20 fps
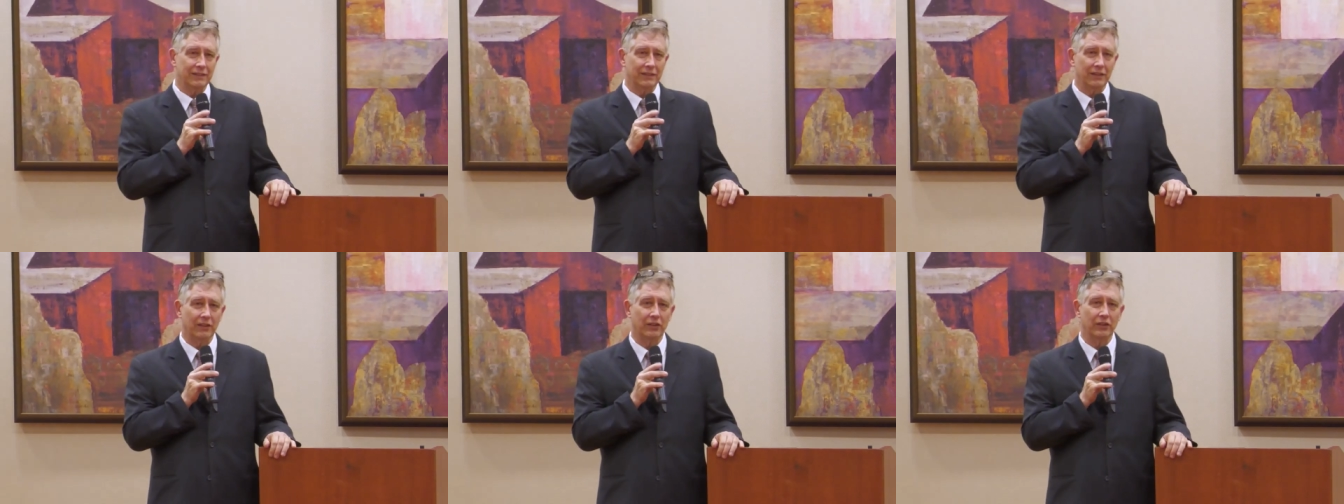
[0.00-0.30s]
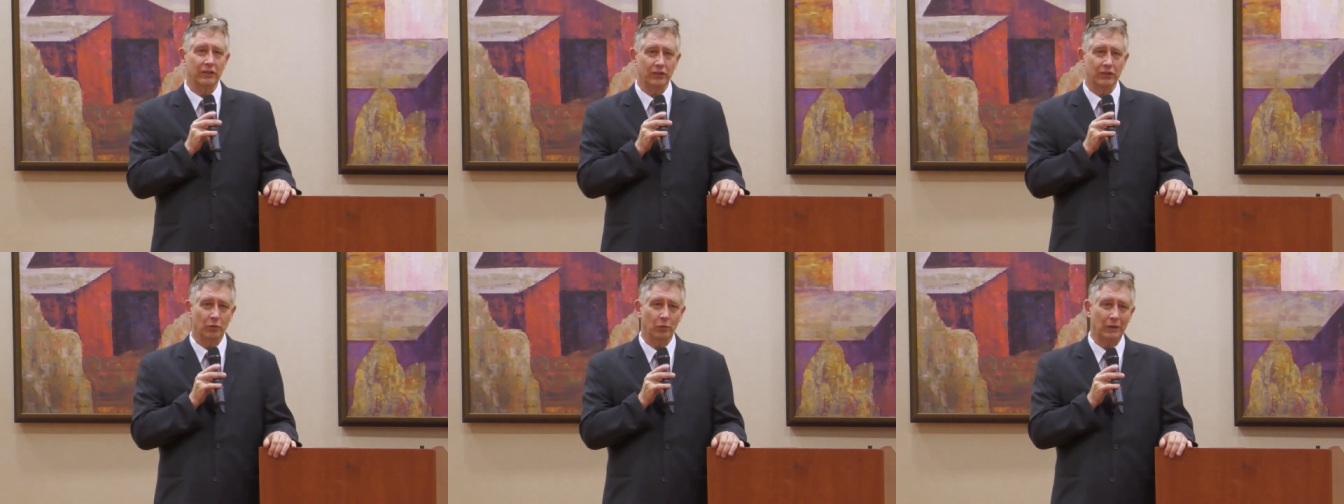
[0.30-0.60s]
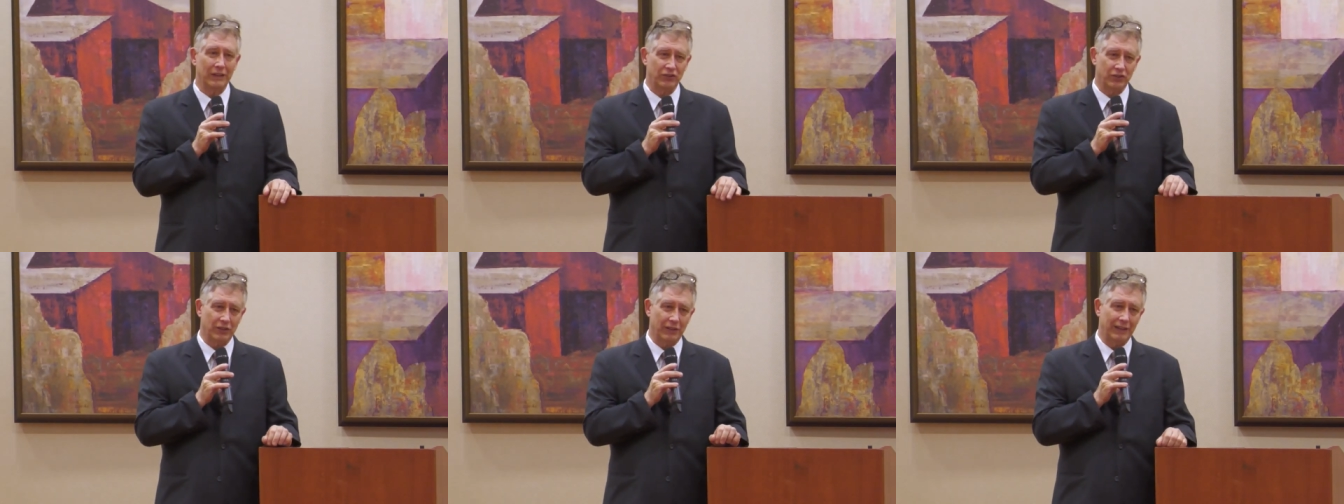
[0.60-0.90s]
is a good
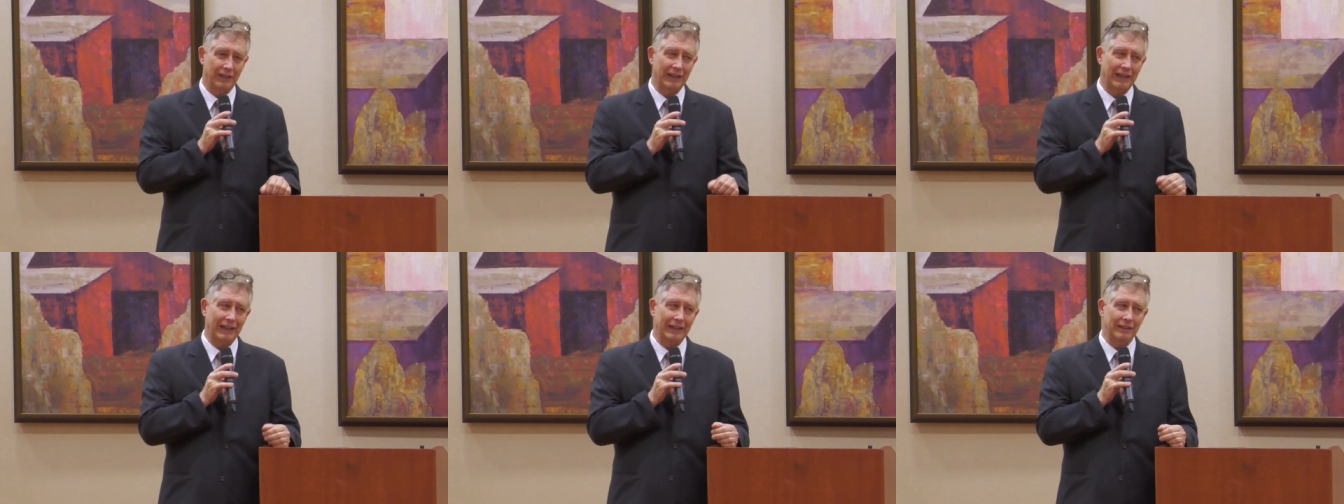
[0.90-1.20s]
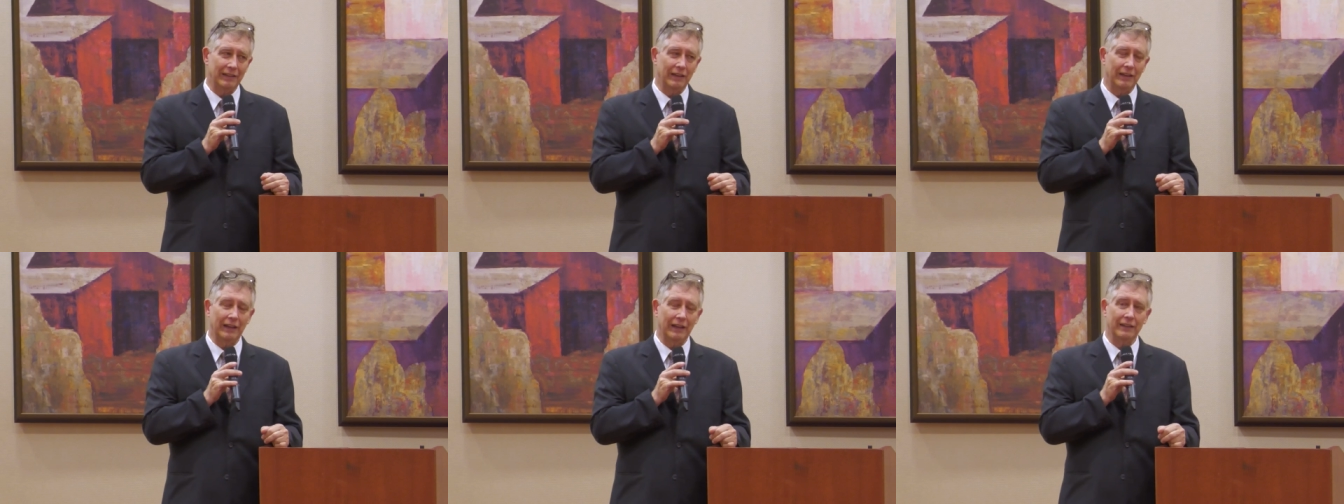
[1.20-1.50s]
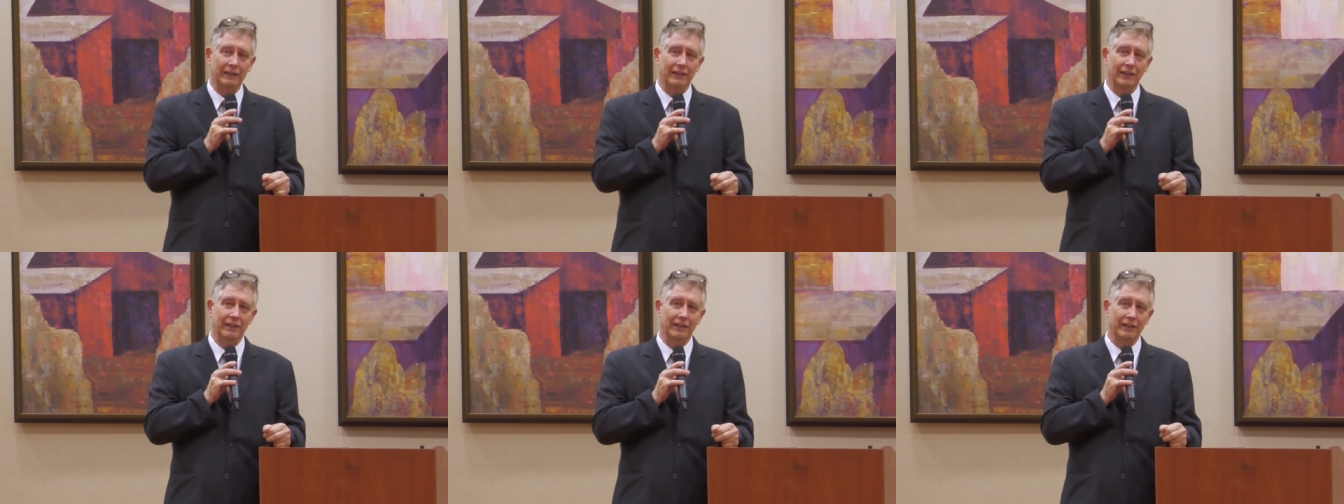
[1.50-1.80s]
question, and
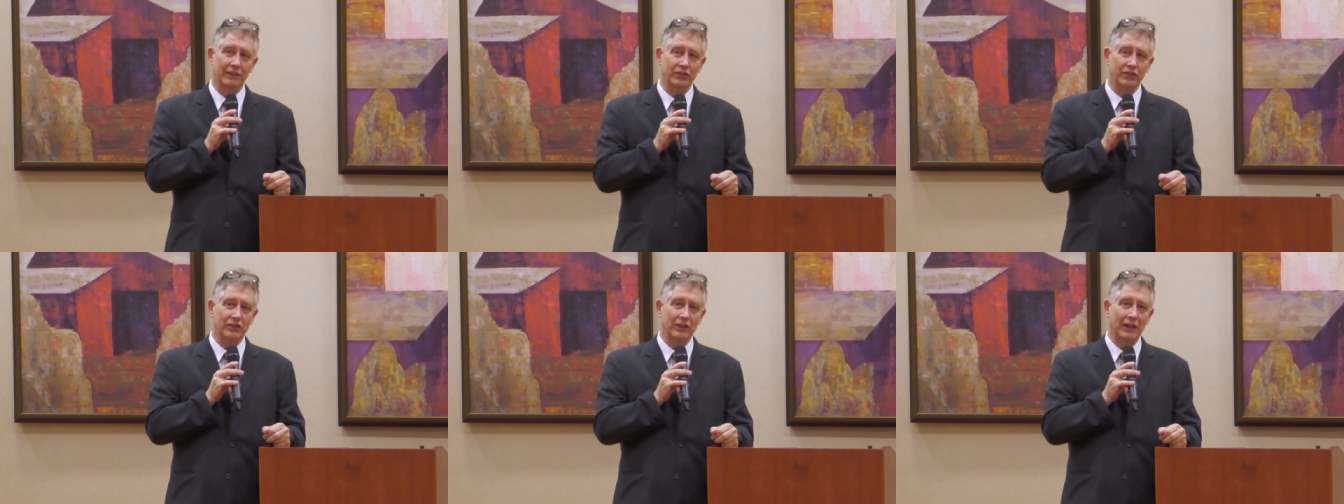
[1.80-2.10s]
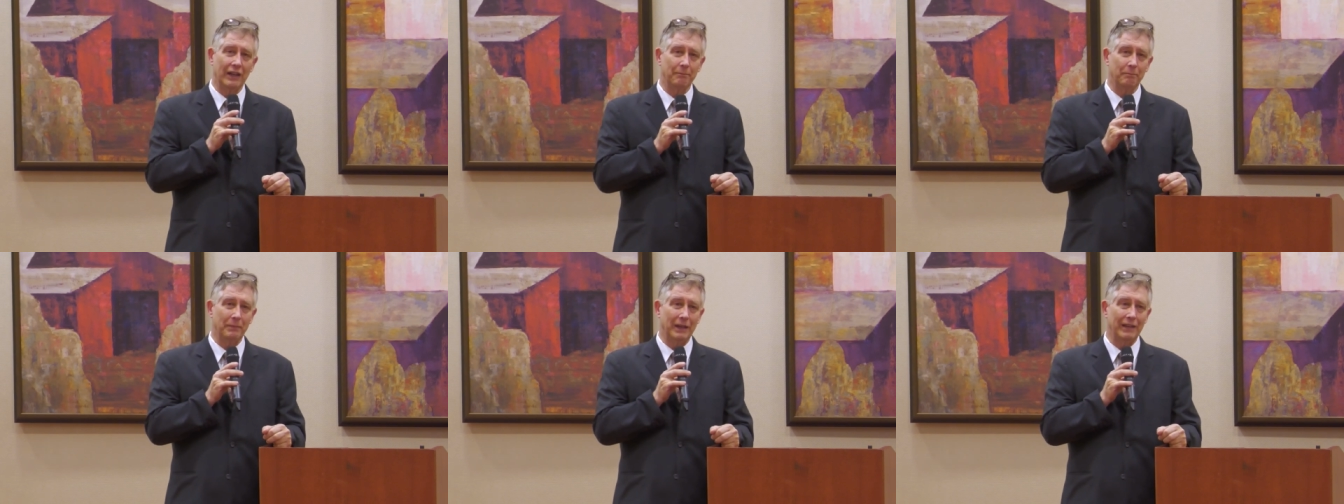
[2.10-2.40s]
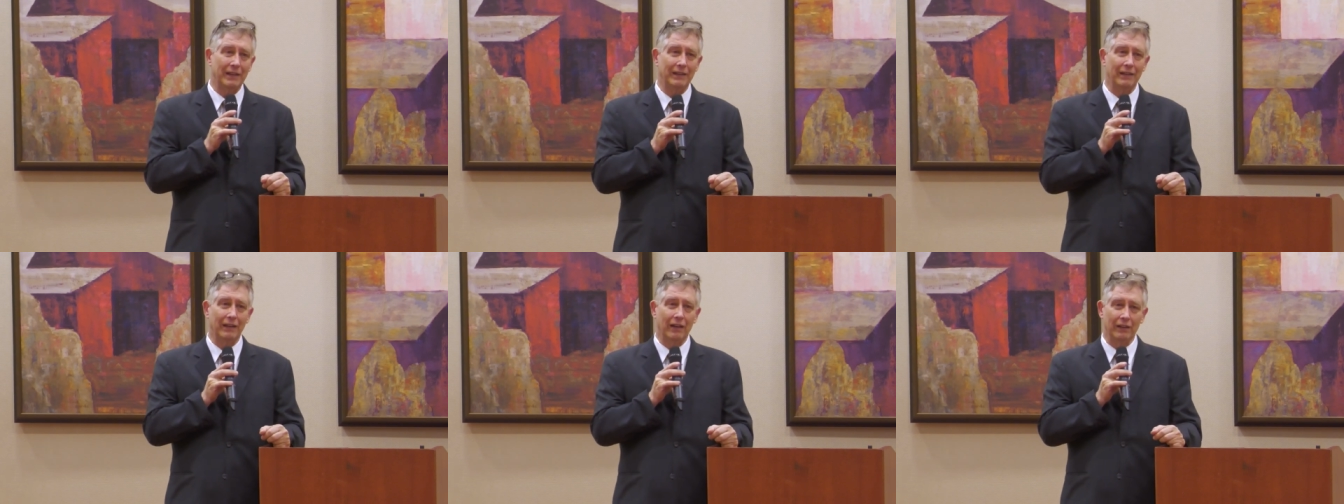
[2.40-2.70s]
and there's not
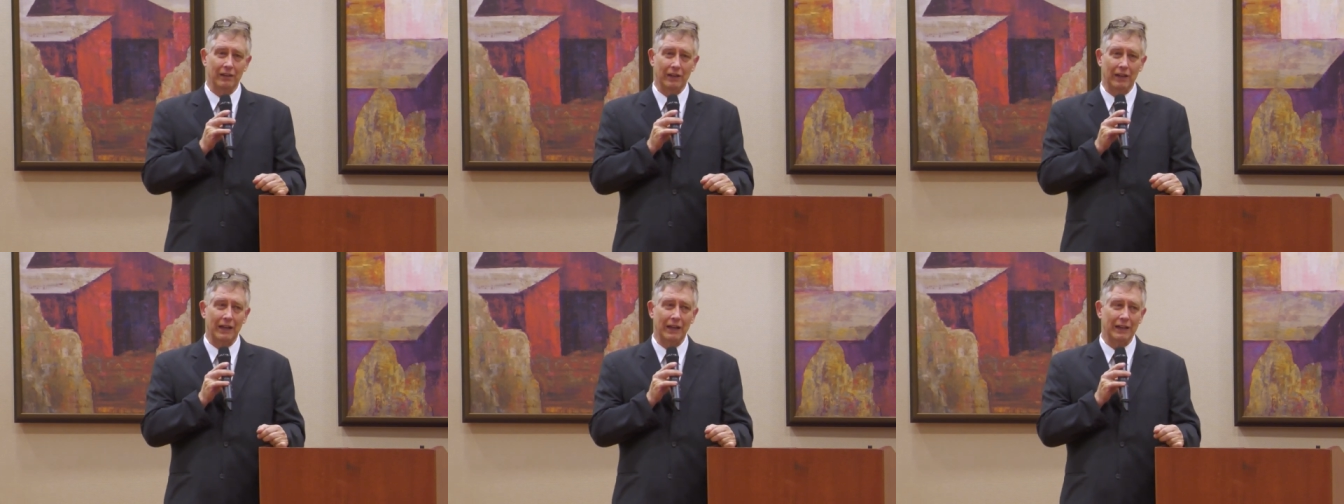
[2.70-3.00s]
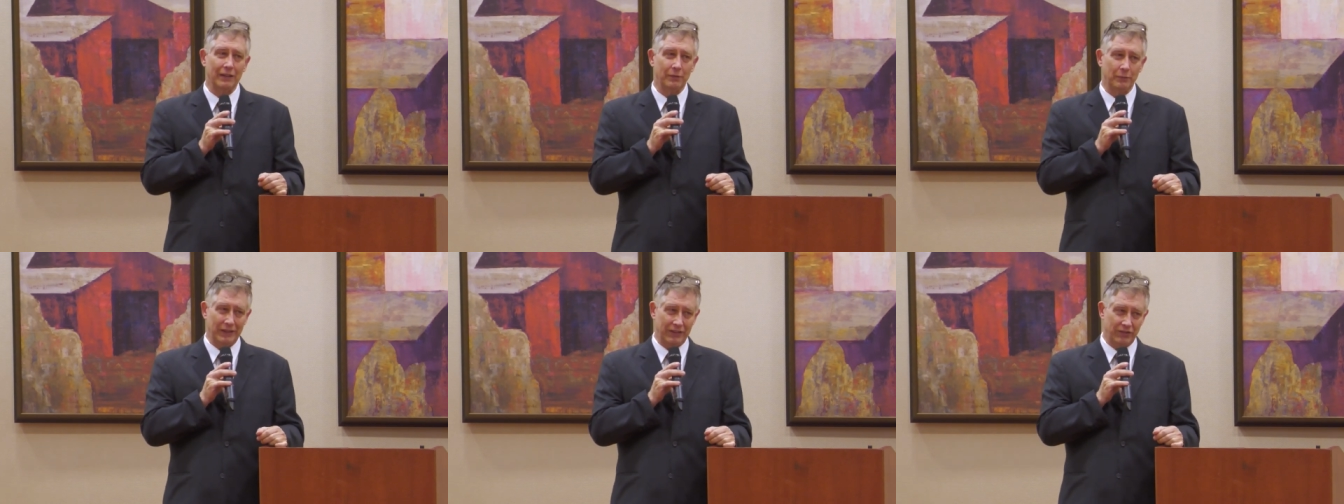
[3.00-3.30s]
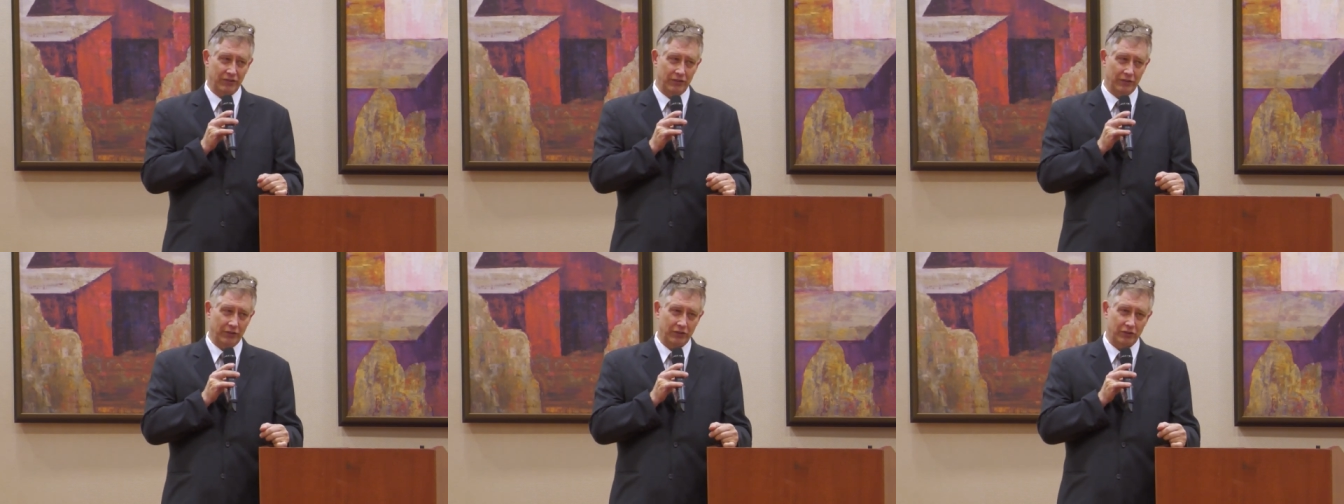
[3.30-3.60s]
been a lot of
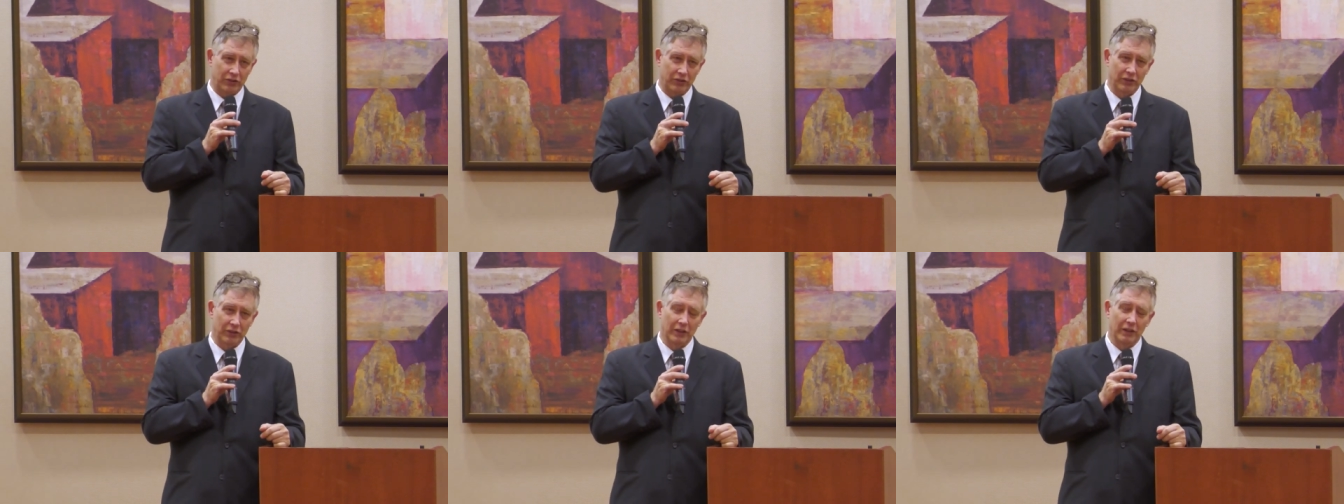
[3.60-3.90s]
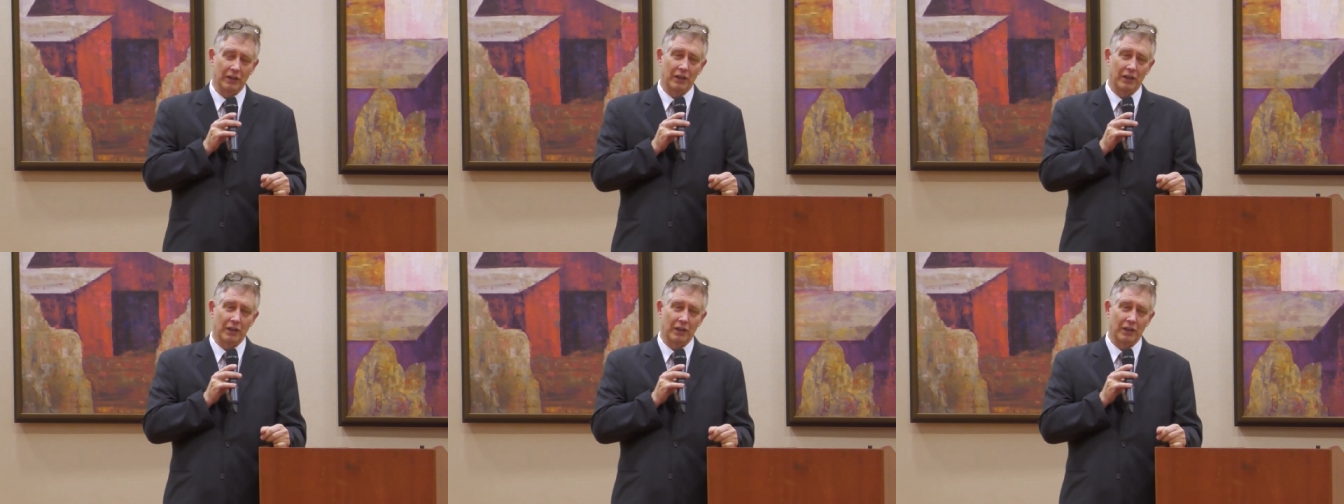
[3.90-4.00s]
research.